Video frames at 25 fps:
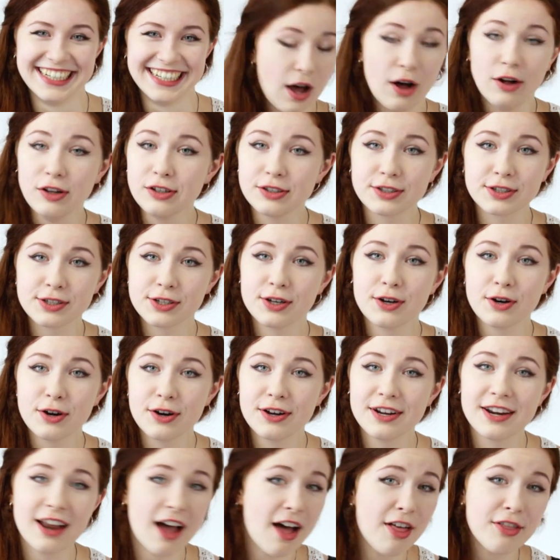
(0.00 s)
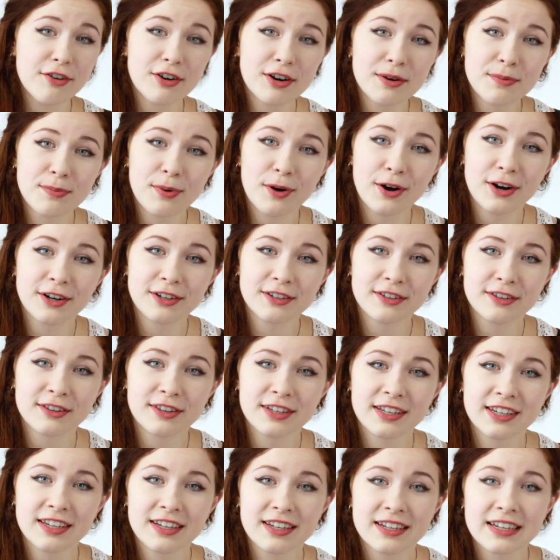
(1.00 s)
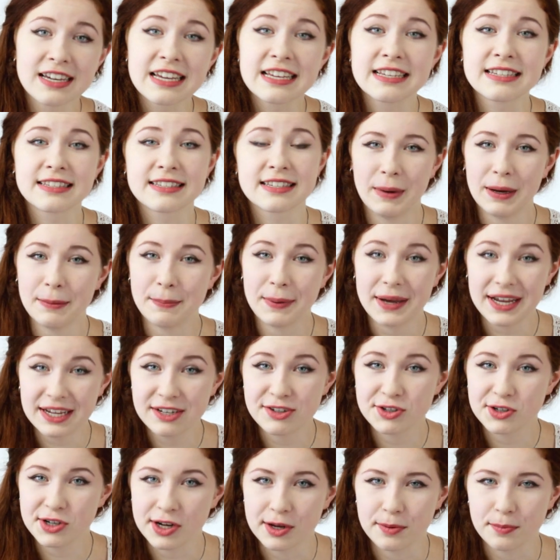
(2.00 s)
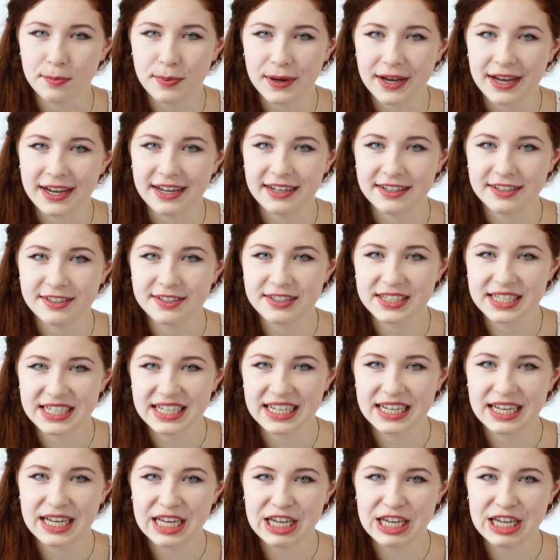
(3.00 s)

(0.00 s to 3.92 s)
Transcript: Also, another important thing is my Patreon page,